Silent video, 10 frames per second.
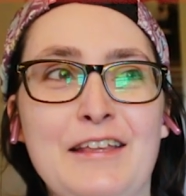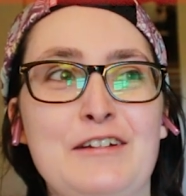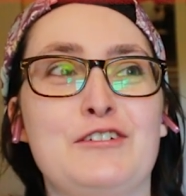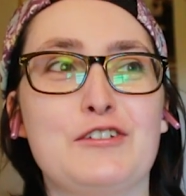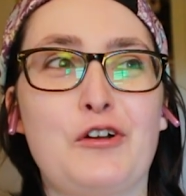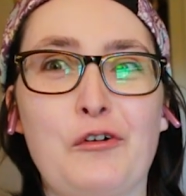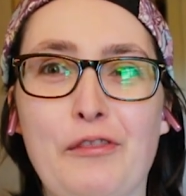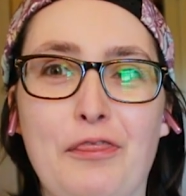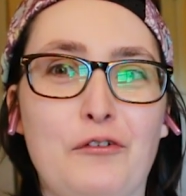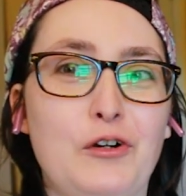they just
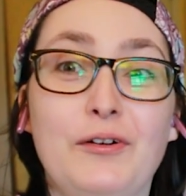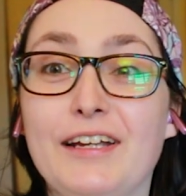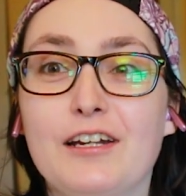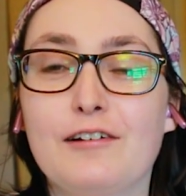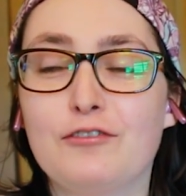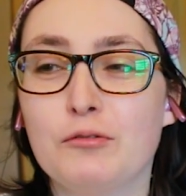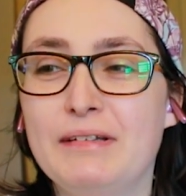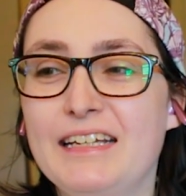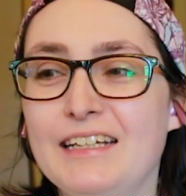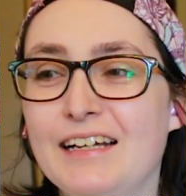aren't thrilling enough for
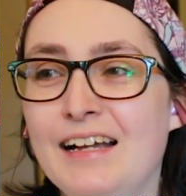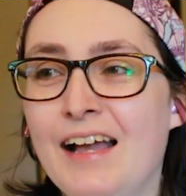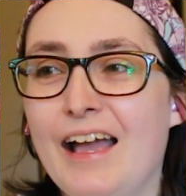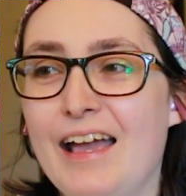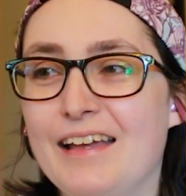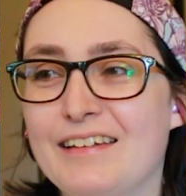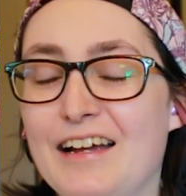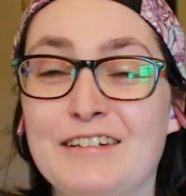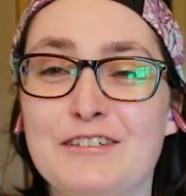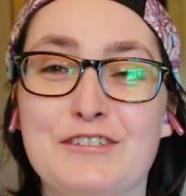me and
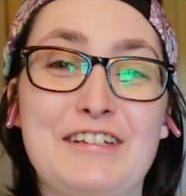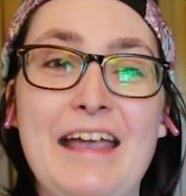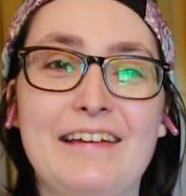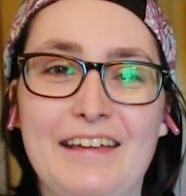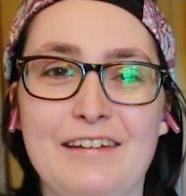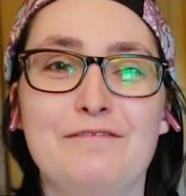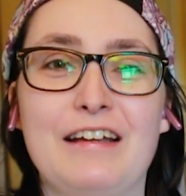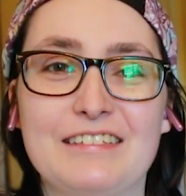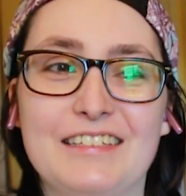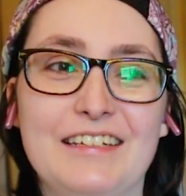I just can't get
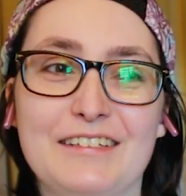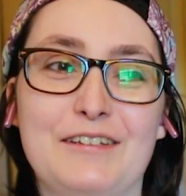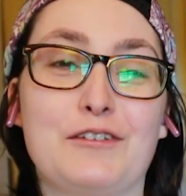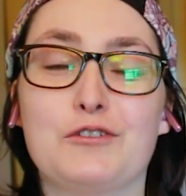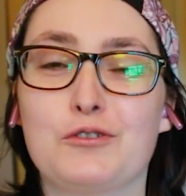invested into the